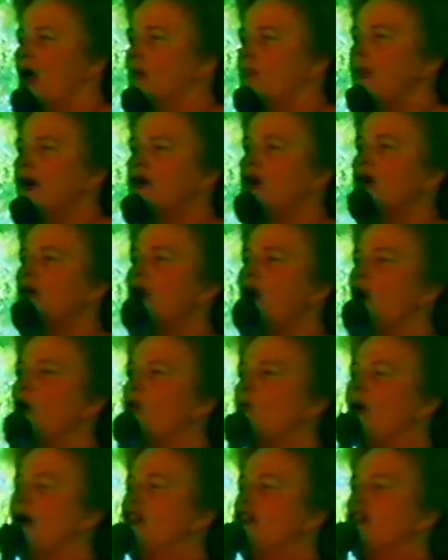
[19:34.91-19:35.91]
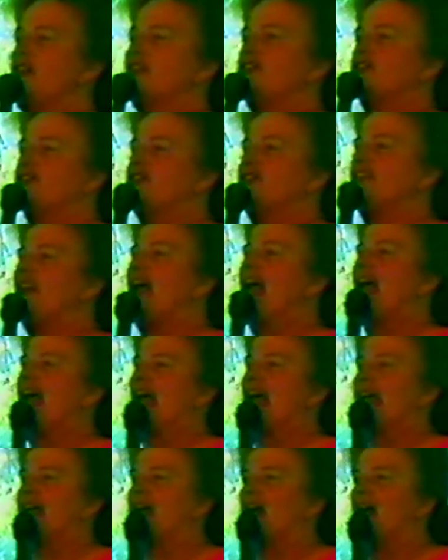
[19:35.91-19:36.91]
But you know, when you
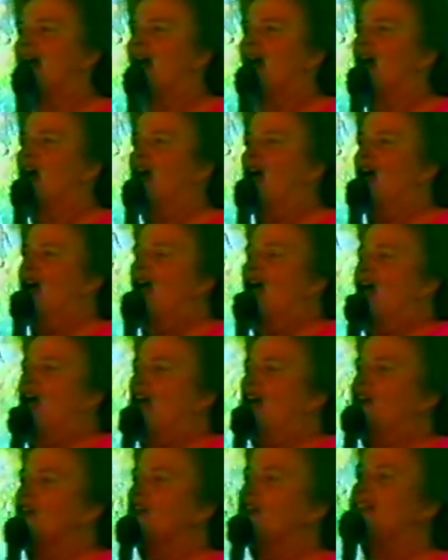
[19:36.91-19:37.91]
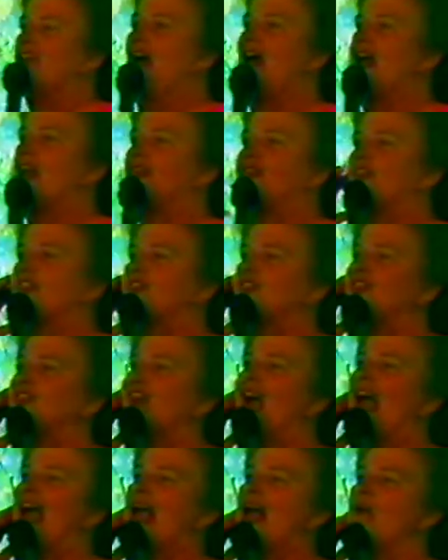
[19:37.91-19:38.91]
sing, you take the
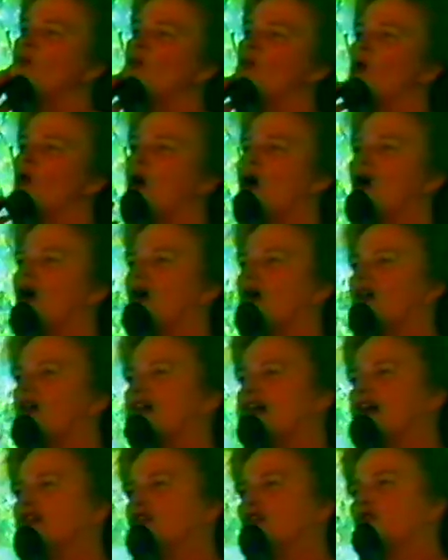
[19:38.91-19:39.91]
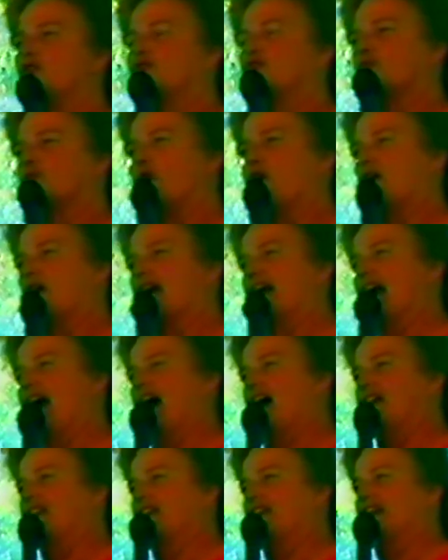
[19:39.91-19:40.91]
same word and you draw it
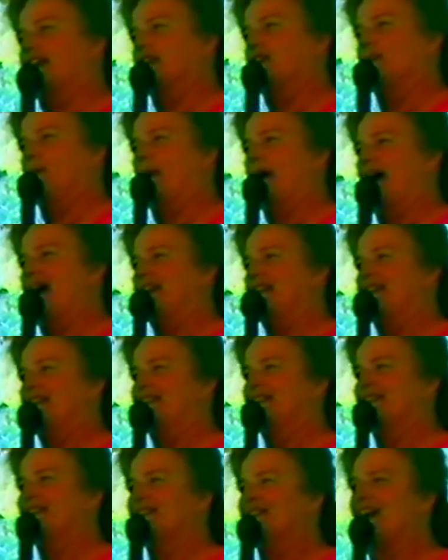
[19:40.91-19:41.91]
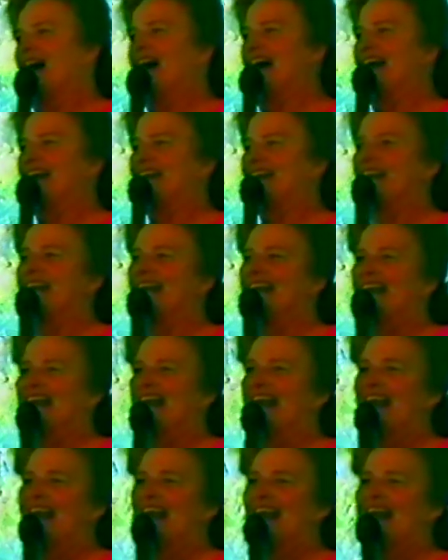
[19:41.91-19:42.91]
out a little bit, right?
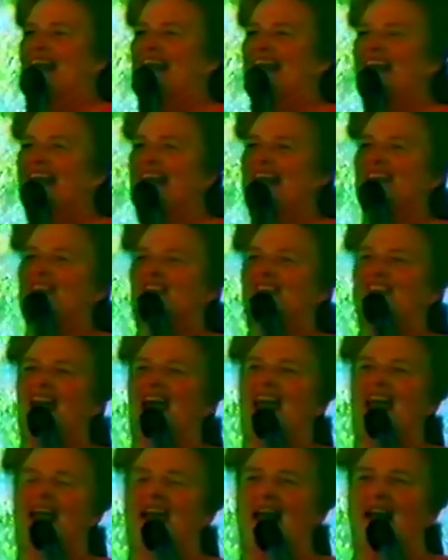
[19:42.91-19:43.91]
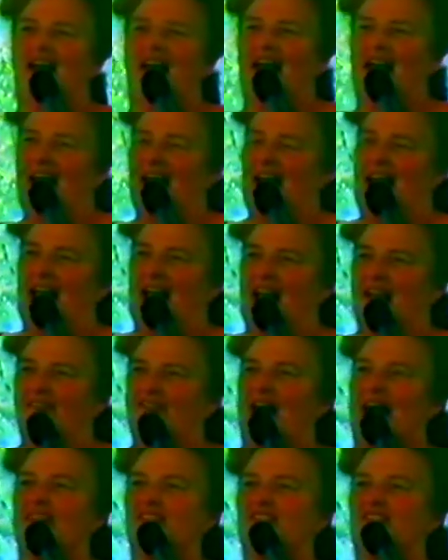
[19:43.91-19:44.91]
Let's say,
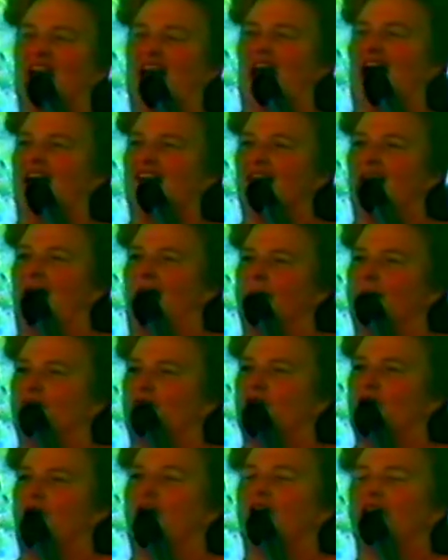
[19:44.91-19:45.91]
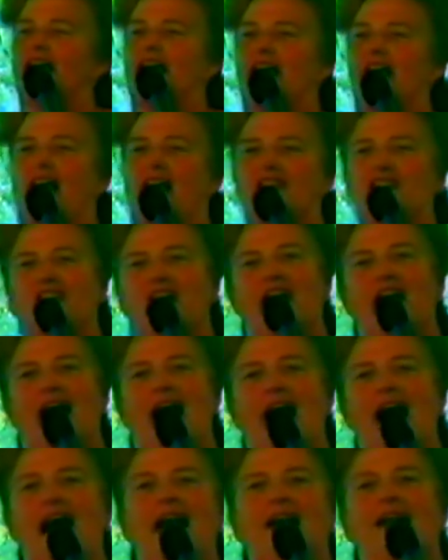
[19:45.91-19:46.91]
if I say I, am talking, I say
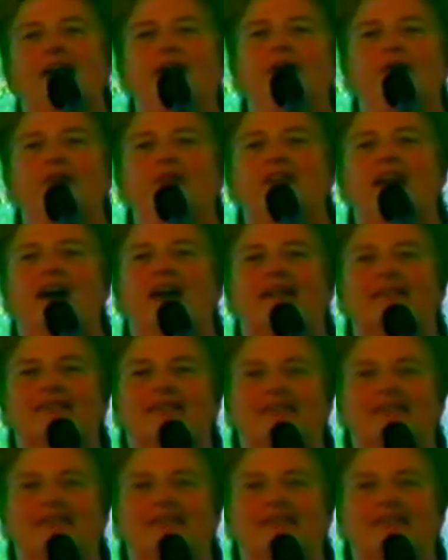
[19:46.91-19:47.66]
hallelujah.